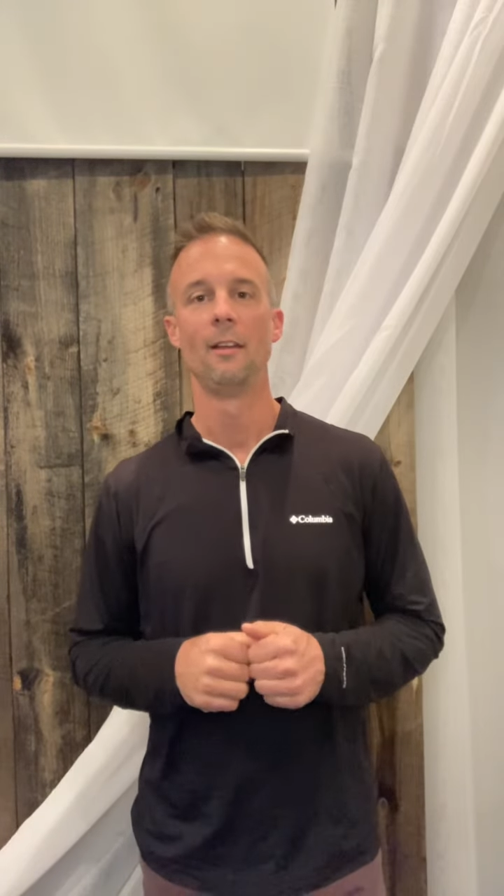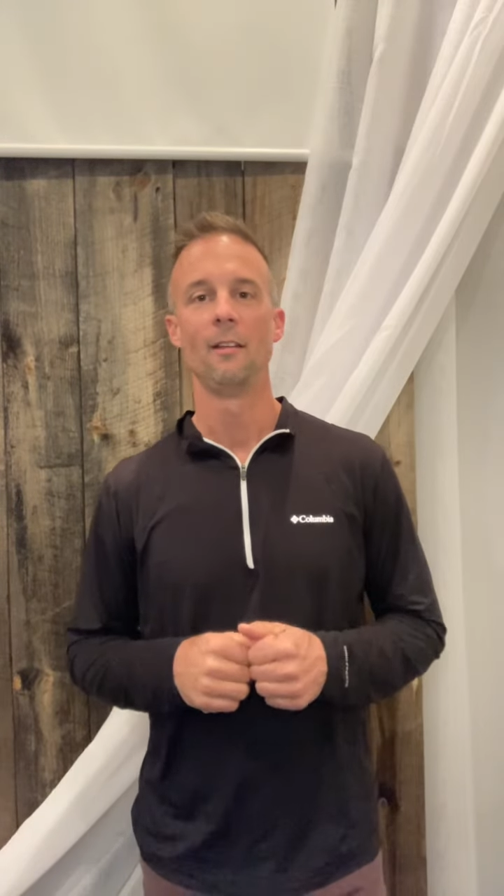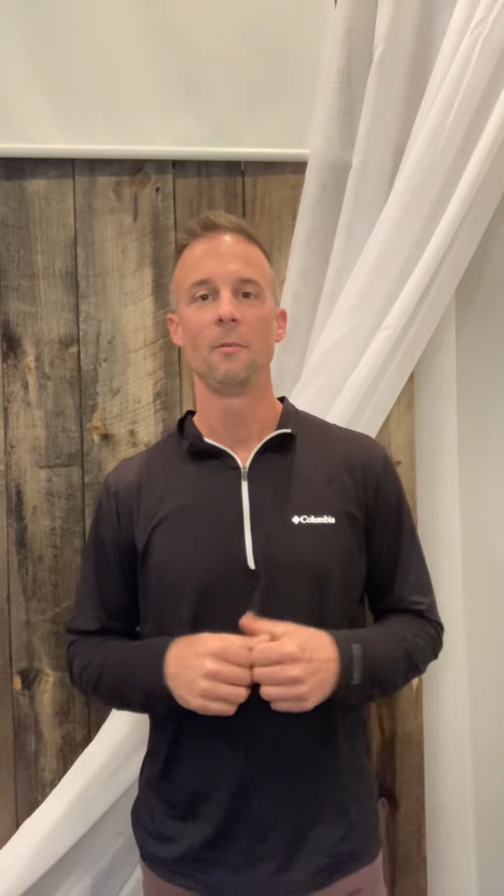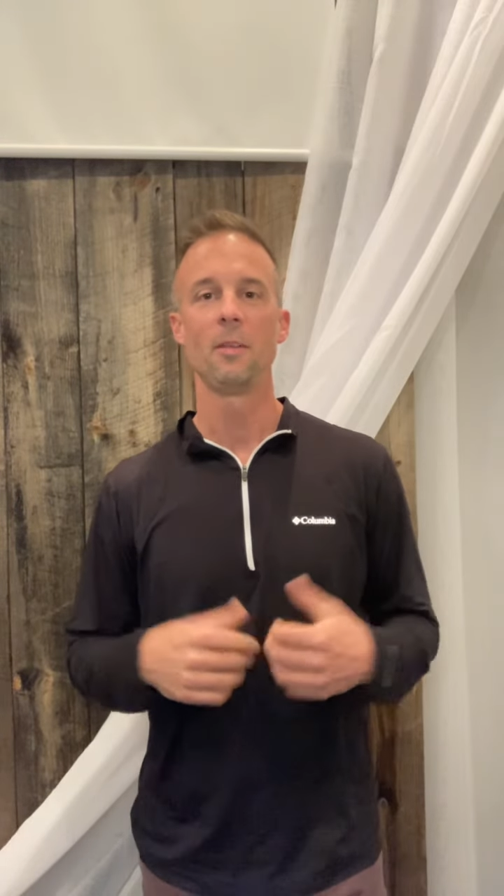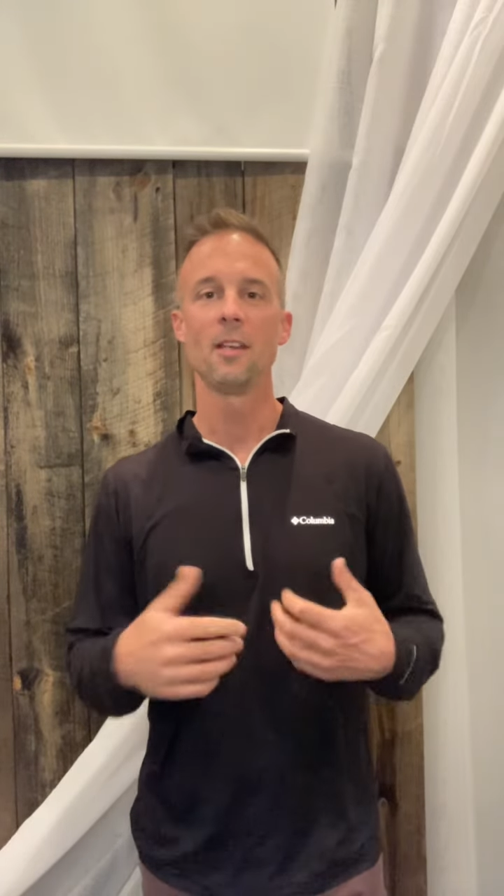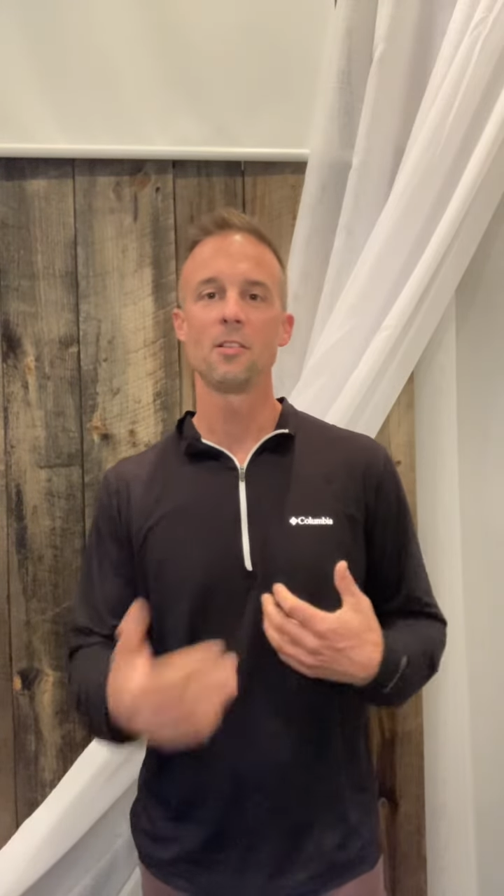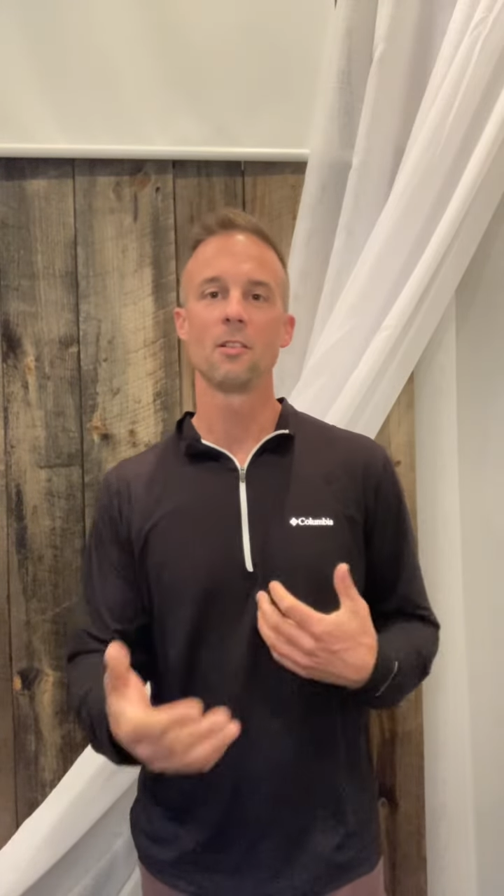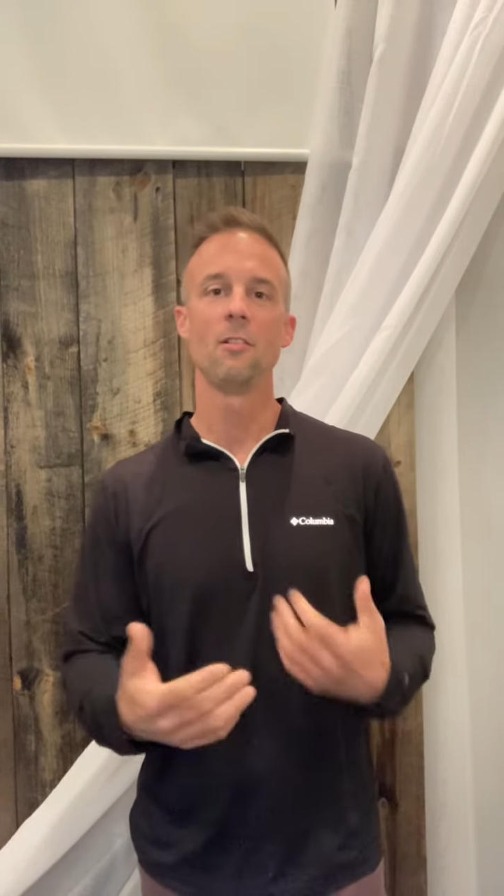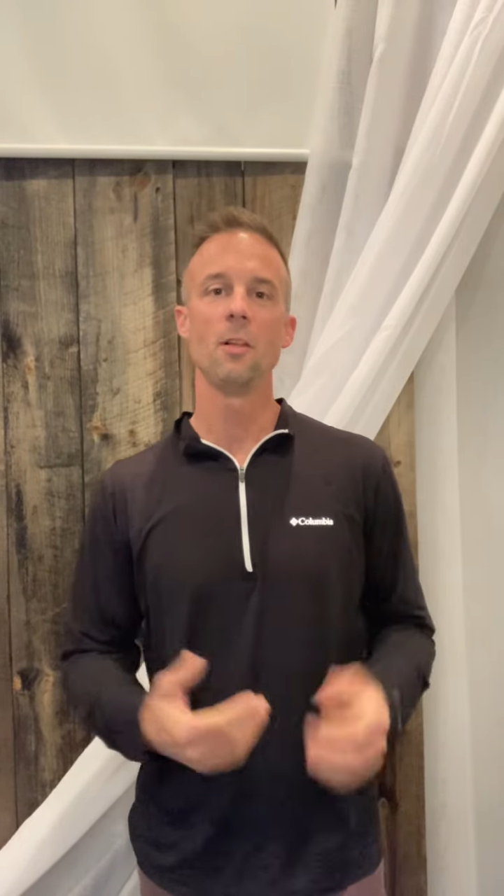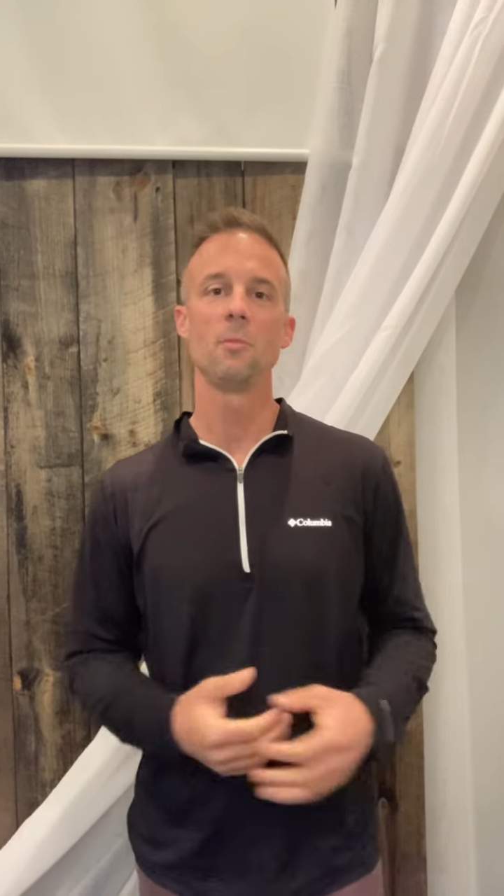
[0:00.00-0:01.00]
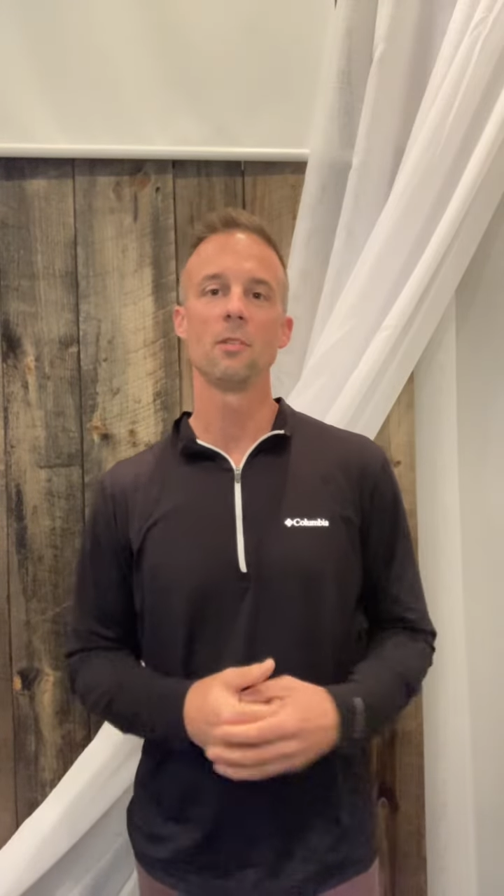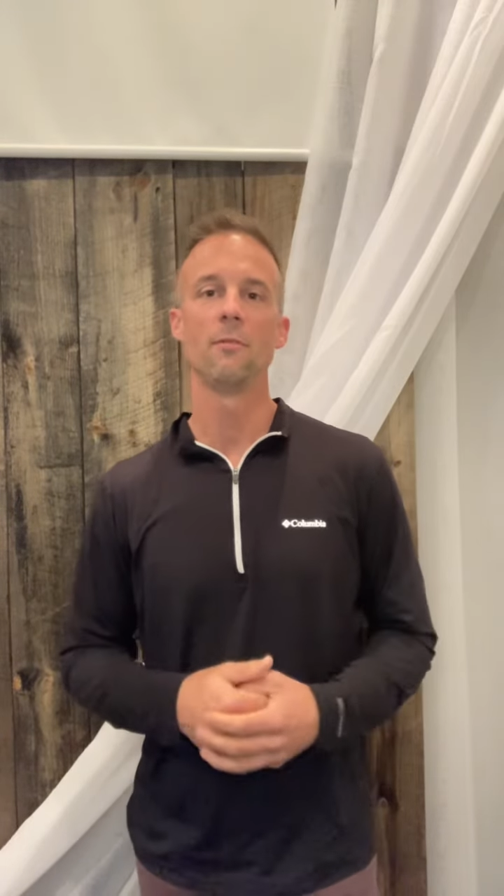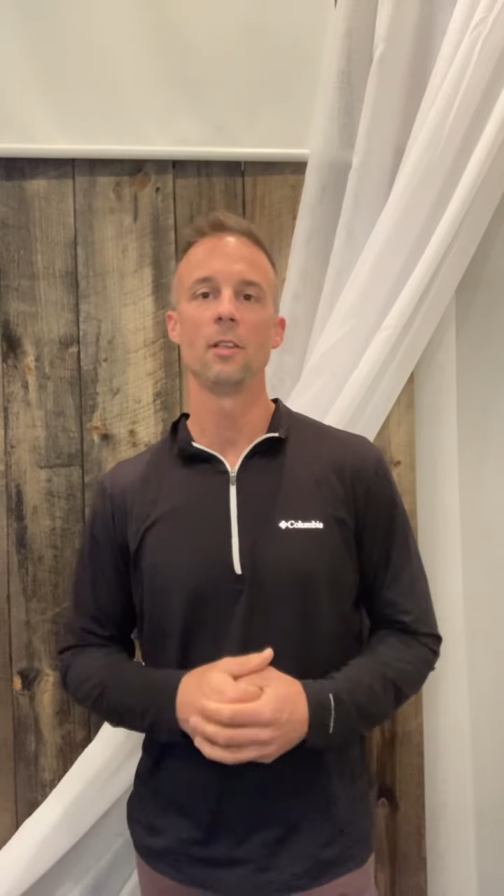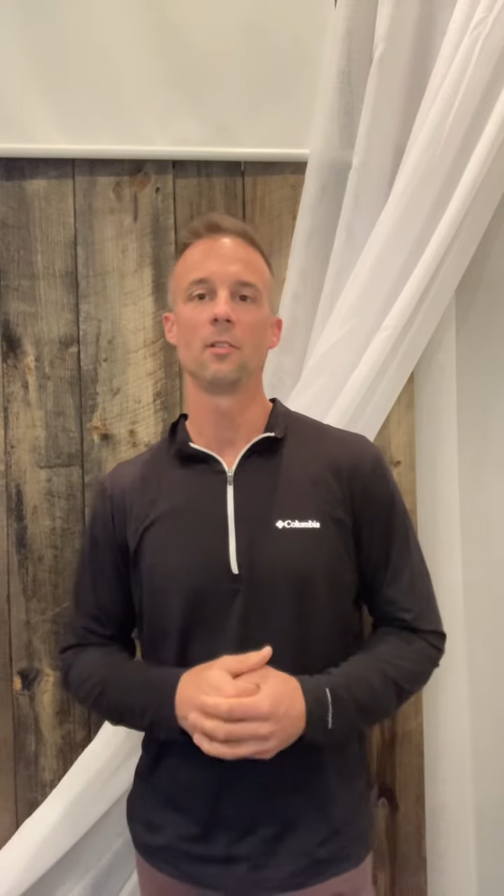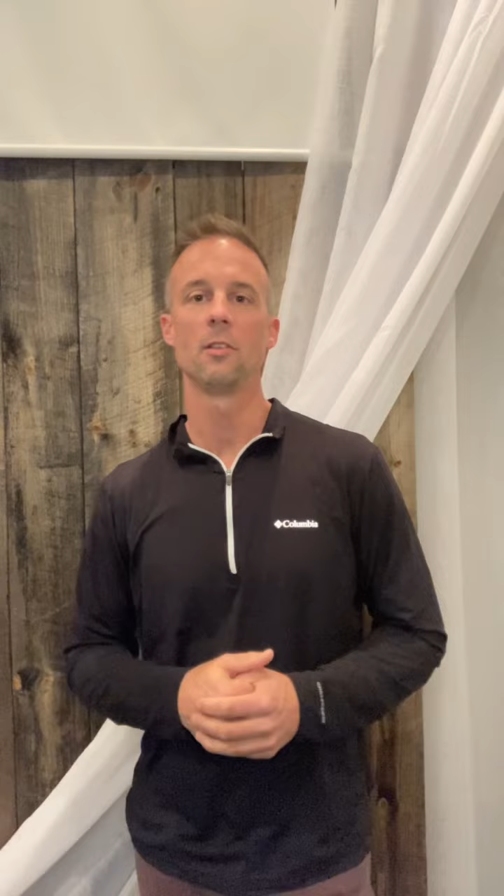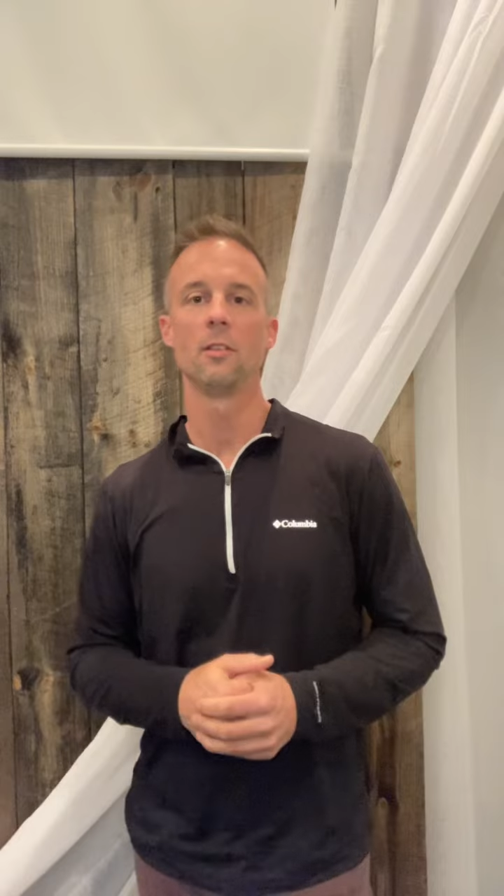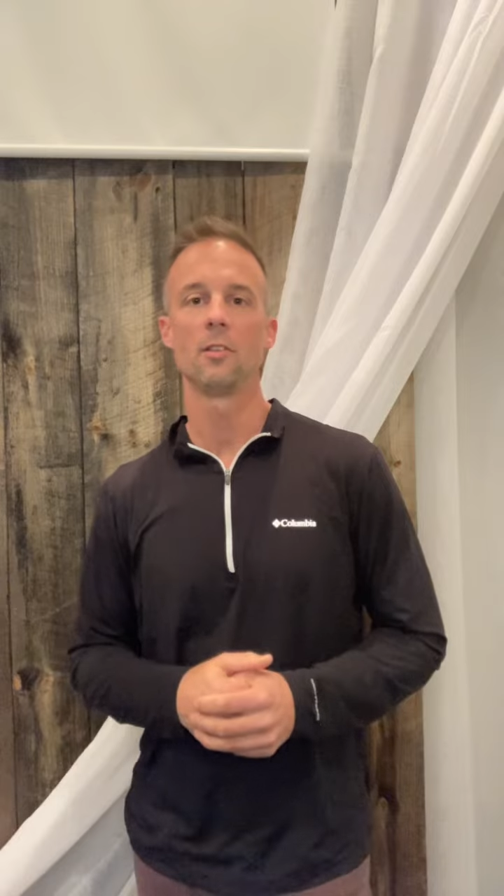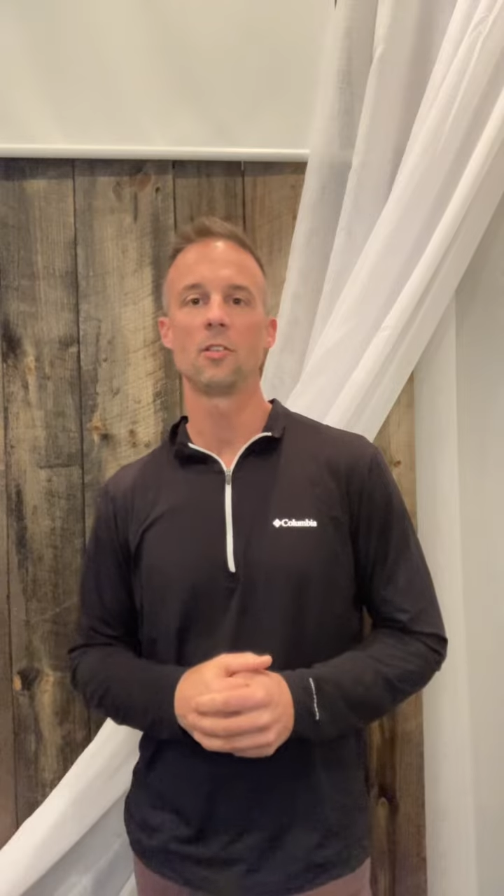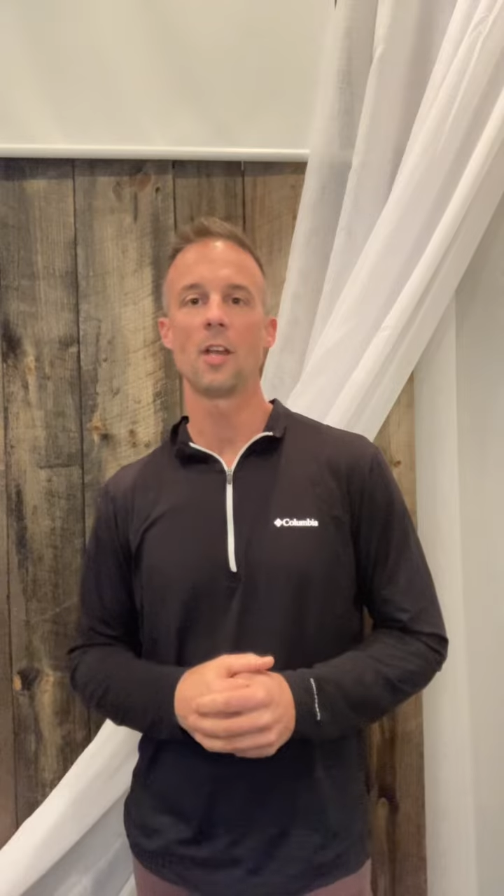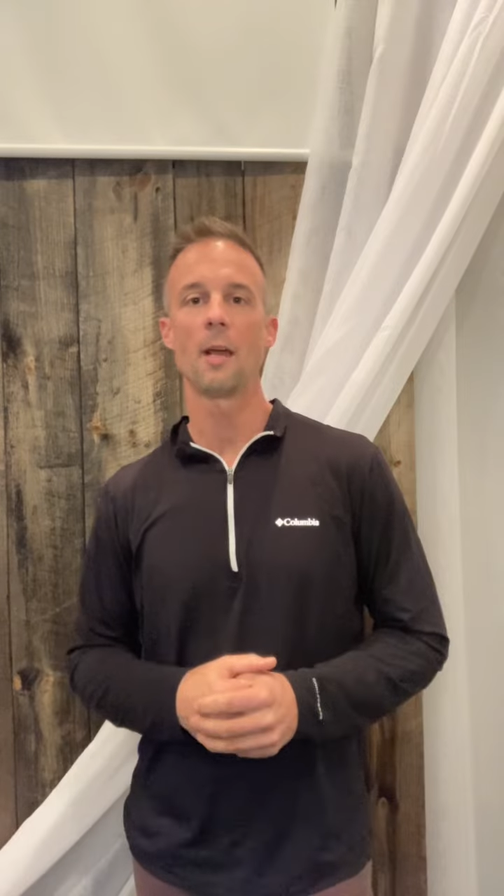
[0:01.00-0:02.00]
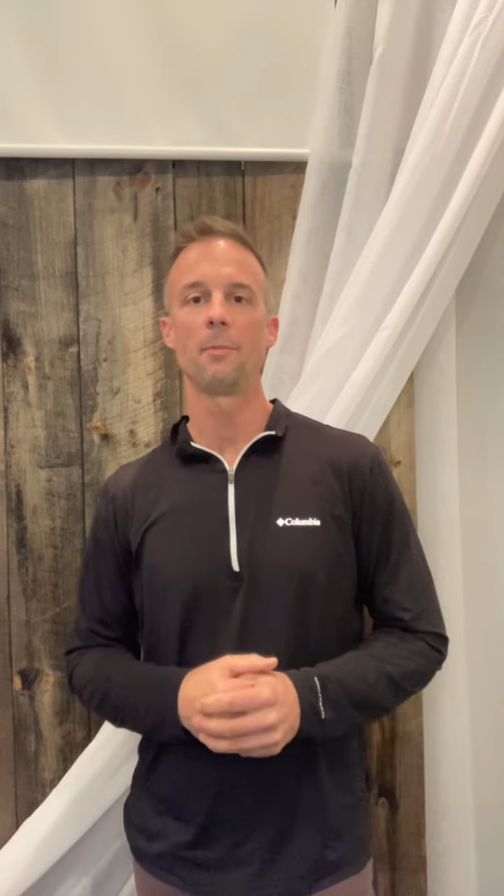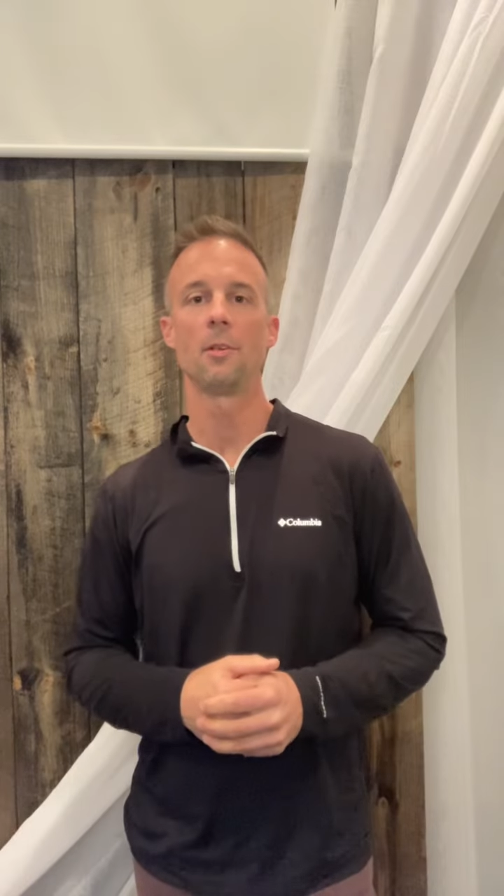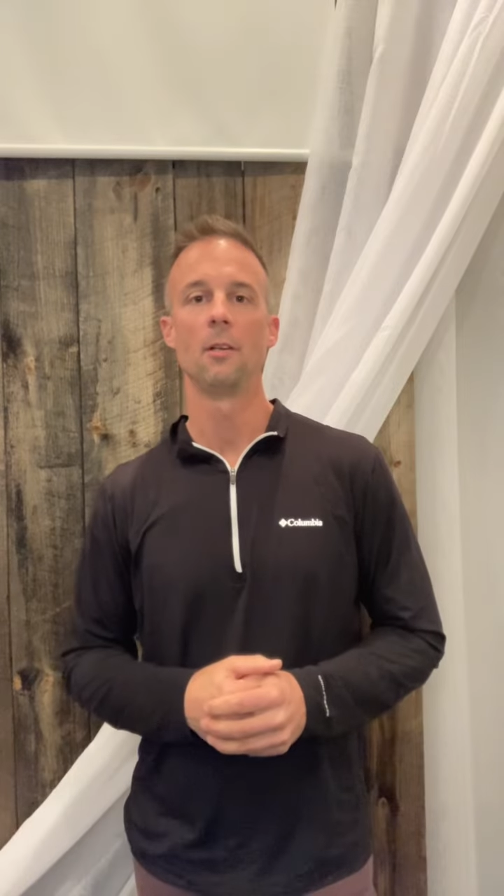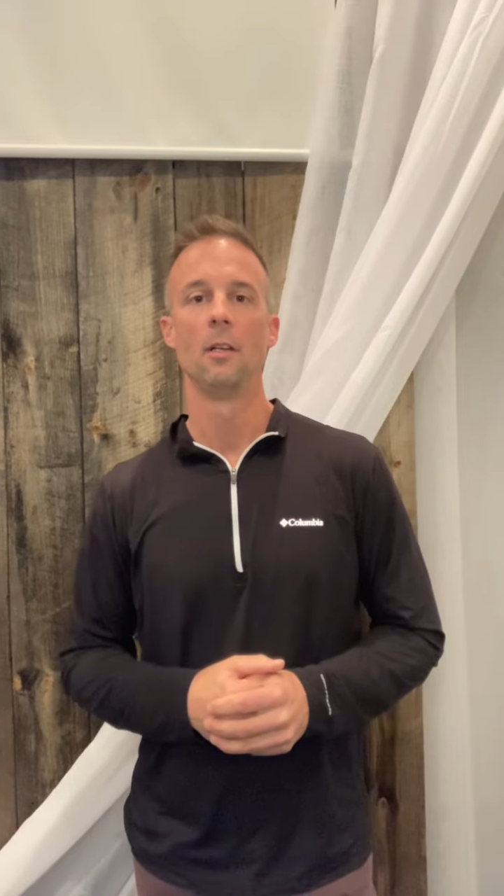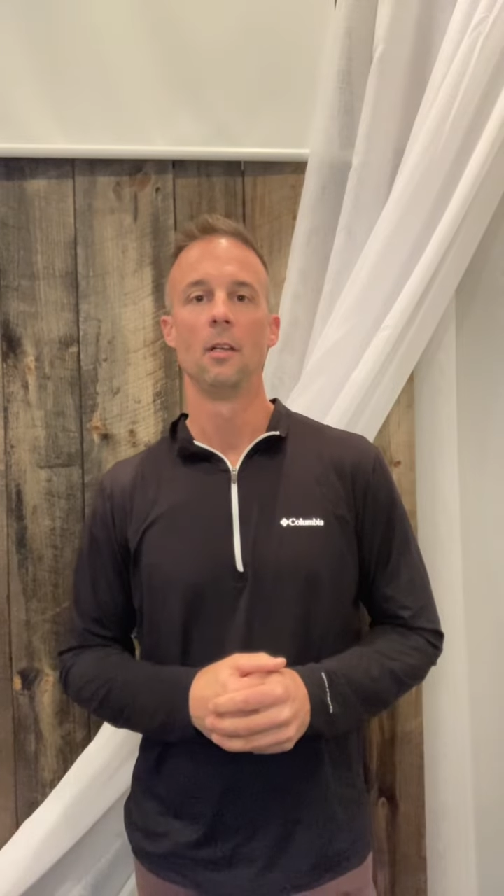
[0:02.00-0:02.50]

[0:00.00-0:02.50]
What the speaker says: We catch a glimpse of this in this chapter.